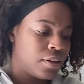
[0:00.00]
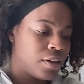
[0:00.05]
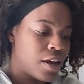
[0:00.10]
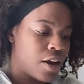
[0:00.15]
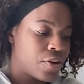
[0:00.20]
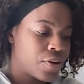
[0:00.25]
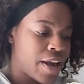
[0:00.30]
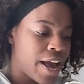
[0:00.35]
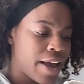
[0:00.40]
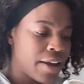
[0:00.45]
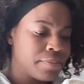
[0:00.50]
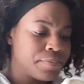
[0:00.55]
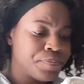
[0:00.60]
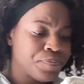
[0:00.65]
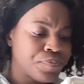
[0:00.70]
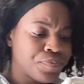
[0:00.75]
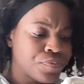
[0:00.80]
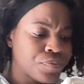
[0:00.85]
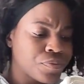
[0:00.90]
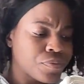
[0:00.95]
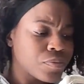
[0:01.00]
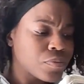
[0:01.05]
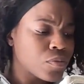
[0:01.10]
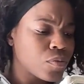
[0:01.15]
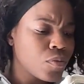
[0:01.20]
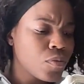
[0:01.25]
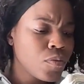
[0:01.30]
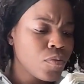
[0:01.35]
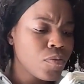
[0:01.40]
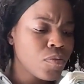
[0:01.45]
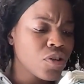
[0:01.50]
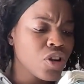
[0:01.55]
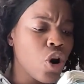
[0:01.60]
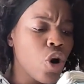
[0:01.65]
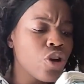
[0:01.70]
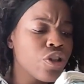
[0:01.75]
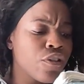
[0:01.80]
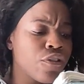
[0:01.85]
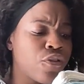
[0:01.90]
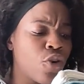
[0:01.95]
Okay?
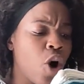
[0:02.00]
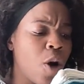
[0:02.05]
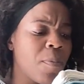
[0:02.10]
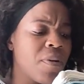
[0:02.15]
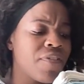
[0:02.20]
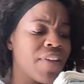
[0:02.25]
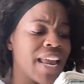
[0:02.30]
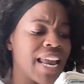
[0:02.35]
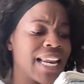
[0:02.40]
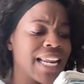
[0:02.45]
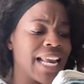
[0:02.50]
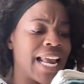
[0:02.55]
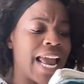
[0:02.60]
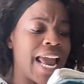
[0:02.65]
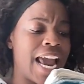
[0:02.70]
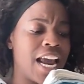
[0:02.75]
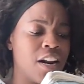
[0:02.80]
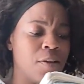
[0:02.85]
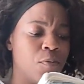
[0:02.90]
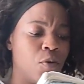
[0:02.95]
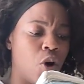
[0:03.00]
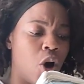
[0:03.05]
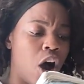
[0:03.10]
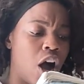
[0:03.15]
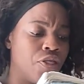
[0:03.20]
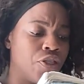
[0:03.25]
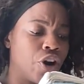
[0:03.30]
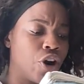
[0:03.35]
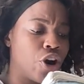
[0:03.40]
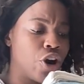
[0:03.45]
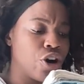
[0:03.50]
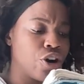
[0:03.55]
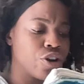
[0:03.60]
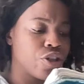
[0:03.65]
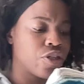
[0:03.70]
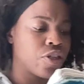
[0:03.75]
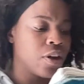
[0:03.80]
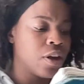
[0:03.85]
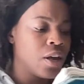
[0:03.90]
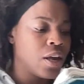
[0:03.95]
Or the form of any animal on the earth,
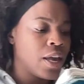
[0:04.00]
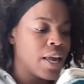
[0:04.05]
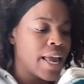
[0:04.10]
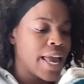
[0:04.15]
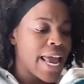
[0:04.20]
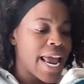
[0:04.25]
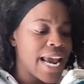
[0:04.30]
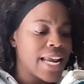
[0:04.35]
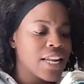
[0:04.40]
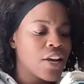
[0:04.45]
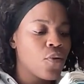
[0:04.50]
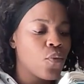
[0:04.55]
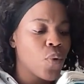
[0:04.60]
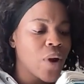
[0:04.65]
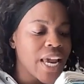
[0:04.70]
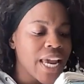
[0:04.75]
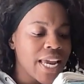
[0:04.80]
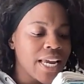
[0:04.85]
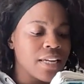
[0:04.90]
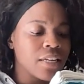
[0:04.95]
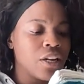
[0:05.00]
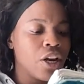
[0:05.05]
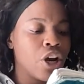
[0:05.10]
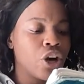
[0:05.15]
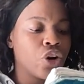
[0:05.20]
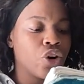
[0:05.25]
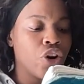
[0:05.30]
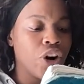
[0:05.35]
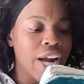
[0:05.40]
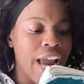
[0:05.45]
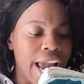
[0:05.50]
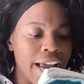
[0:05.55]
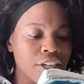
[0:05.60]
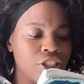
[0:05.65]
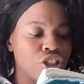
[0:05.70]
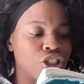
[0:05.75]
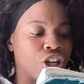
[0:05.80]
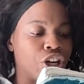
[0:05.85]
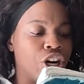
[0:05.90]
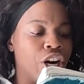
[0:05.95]
any winged
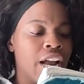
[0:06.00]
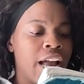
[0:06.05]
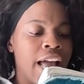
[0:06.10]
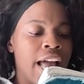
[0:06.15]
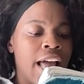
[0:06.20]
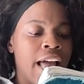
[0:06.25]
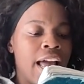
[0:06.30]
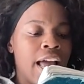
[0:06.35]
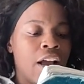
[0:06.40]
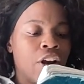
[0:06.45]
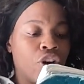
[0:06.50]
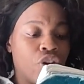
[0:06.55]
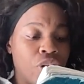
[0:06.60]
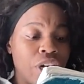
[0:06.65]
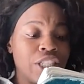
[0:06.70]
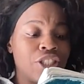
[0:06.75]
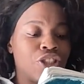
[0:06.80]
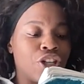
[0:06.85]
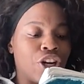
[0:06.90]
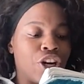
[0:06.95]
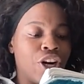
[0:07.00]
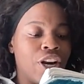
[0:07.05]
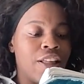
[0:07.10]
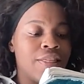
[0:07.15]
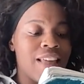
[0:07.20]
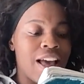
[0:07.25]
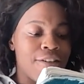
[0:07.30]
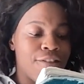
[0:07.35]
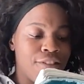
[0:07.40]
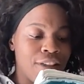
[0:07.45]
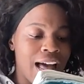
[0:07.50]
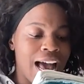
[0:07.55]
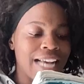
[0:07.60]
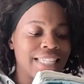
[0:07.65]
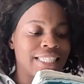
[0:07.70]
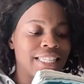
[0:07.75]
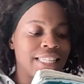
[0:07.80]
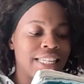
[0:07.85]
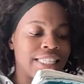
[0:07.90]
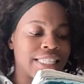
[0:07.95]
creature that
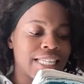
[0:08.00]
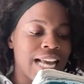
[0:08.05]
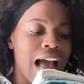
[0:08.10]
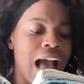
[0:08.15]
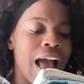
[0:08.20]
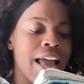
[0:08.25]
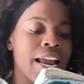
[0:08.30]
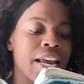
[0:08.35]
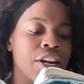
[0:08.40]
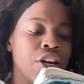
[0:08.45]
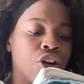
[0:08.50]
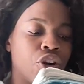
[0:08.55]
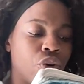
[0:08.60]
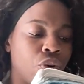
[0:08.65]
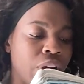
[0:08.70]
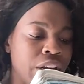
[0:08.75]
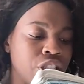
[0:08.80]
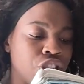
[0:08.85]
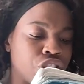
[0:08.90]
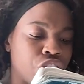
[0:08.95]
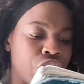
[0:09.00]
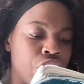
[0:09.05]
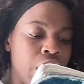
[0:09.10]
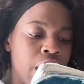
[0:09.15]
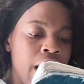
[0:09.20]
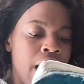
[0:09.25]
flies in the sky, any creature